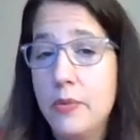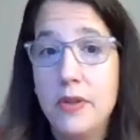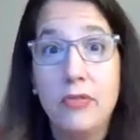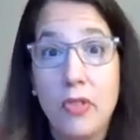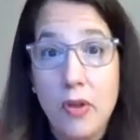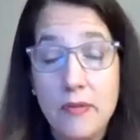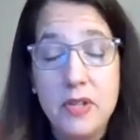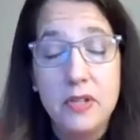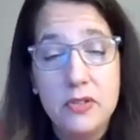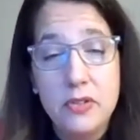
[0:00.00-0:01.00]
would have
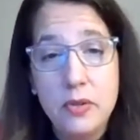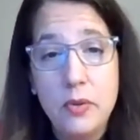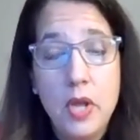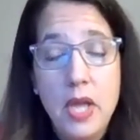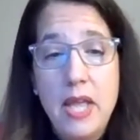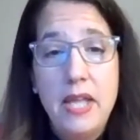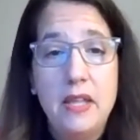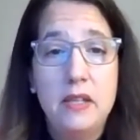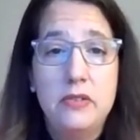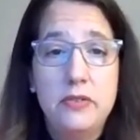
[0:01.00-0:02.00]
loved it too,
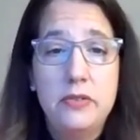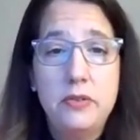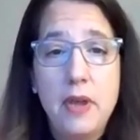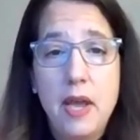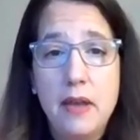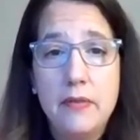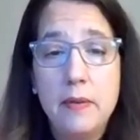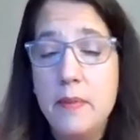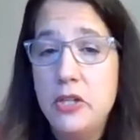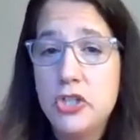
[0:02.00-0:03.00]
is to have
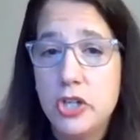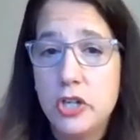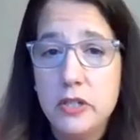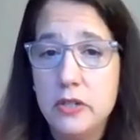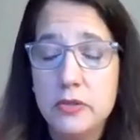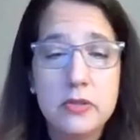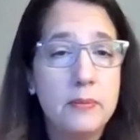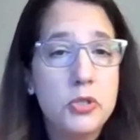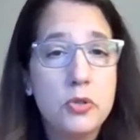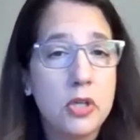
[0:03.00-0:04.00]
a mentor, you know,
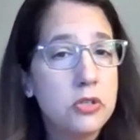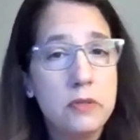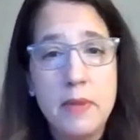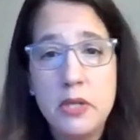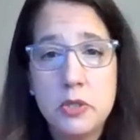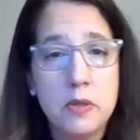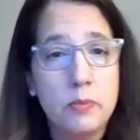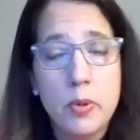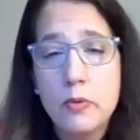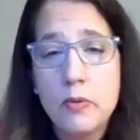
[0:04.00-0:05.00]
some structured
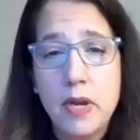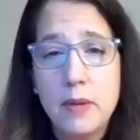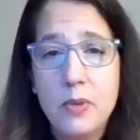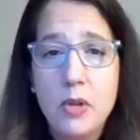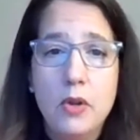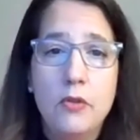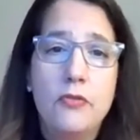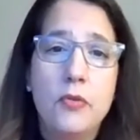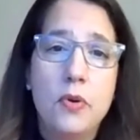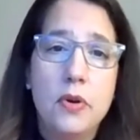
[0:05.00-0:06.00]
mentoring program
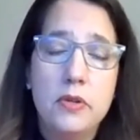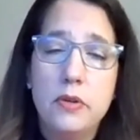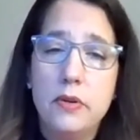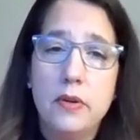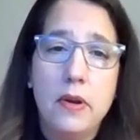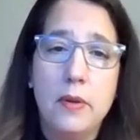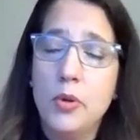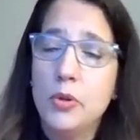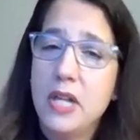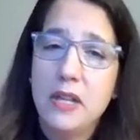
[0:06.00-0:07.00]
for your
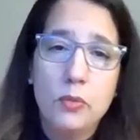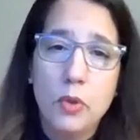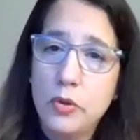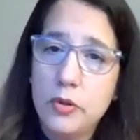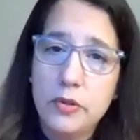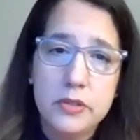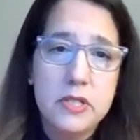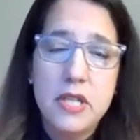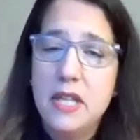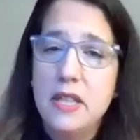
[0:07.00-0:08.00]
multilingual
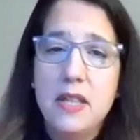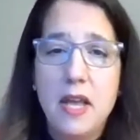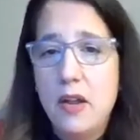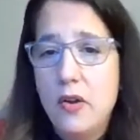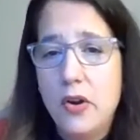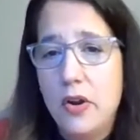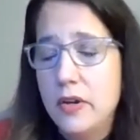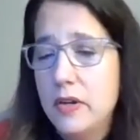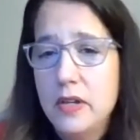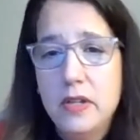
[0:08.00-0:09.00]
learners that
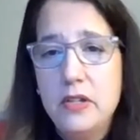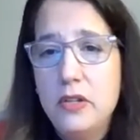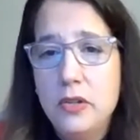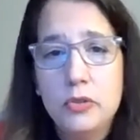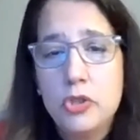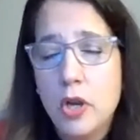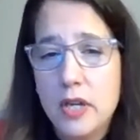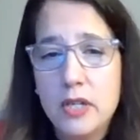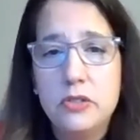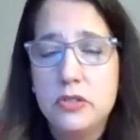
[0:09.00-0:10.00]
are, you know,
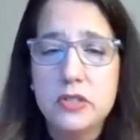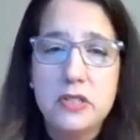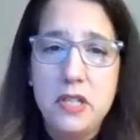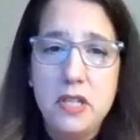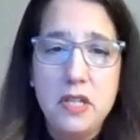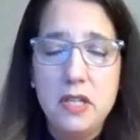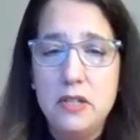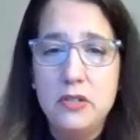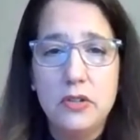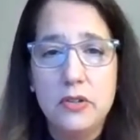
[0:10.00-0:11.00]
trying to succeed
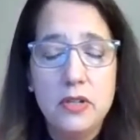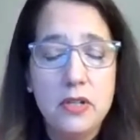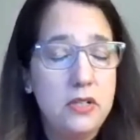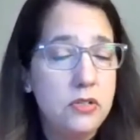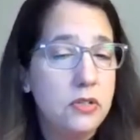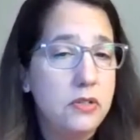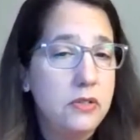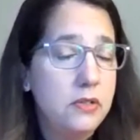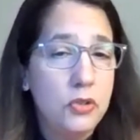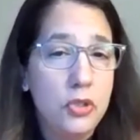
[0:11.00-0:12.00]
in your,
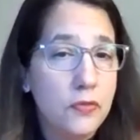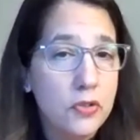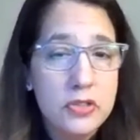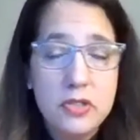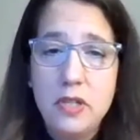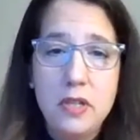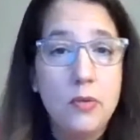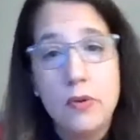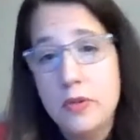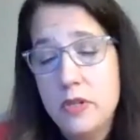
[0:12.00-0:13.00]
you know, university
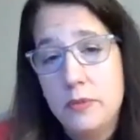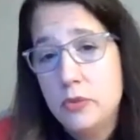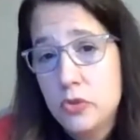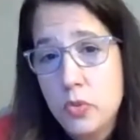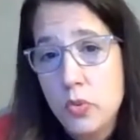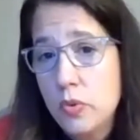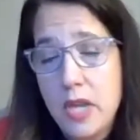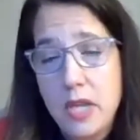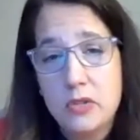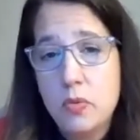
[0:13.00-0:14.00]
or, you know, in school,
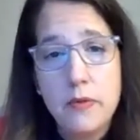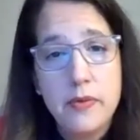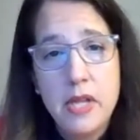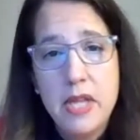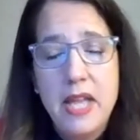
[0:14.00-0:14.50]
K-12.